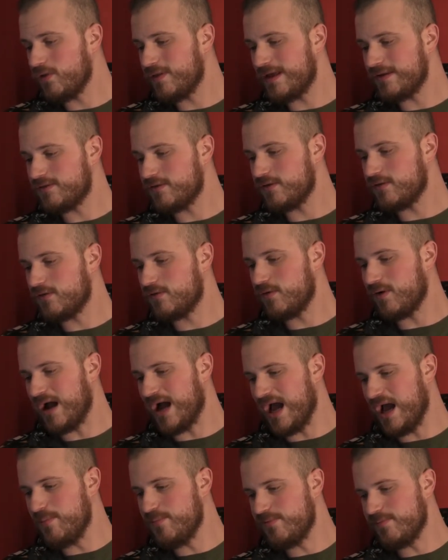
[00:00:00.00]
that
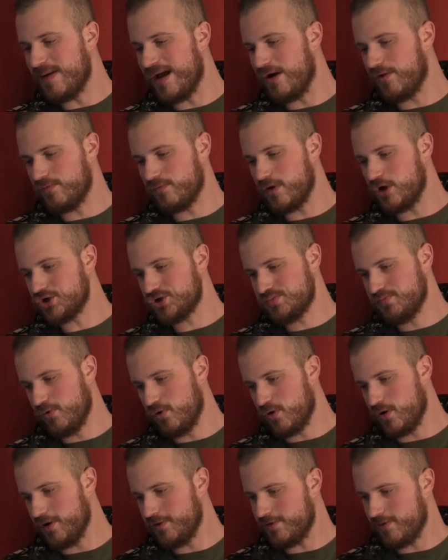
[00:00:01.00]
describes Mount
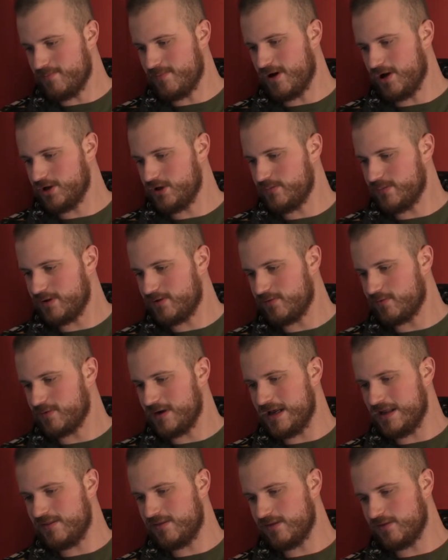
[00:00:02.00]
Rushmore as a monument to
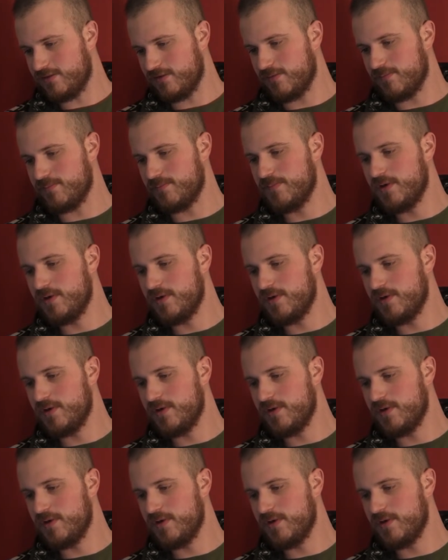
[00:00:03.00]
racism.